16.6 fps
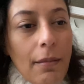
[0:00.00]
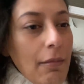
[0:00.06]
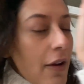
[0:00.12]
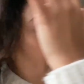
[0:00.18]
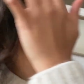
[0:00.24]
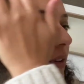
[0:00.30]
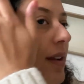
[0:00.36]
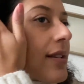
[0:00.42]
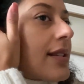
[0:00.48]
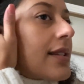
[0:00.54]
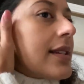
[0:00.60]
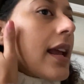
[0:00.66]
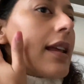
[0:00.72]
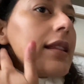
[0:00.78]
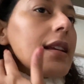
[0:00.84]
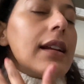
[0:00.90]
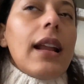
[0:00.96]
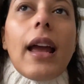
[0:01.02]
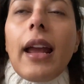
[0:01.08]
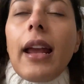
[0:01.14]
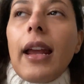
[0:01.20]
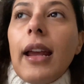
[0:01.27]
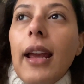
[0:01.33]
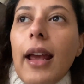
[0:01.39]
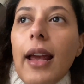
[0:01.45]
My friend stayed the
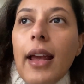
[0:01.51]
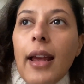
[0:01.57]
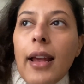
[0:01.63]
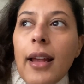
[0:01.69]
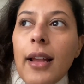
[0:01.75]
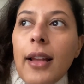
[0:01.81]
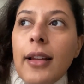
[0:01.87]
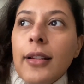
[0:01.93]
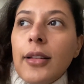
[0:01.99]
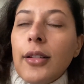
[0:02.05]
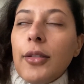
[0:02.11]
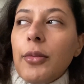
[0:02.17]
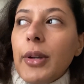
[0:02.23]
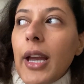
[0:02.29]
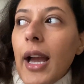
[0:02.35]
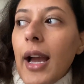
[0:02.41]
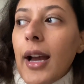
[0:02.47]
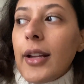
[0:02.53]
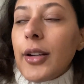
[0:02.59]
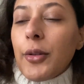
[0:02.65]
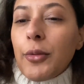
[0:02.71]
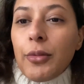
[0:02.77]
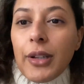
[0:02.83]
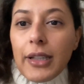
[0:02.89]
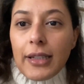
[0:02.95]
night and we had
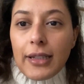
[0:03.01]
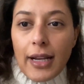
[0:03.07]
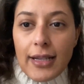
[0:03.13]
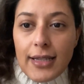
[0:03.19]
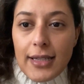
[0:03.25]
a really nice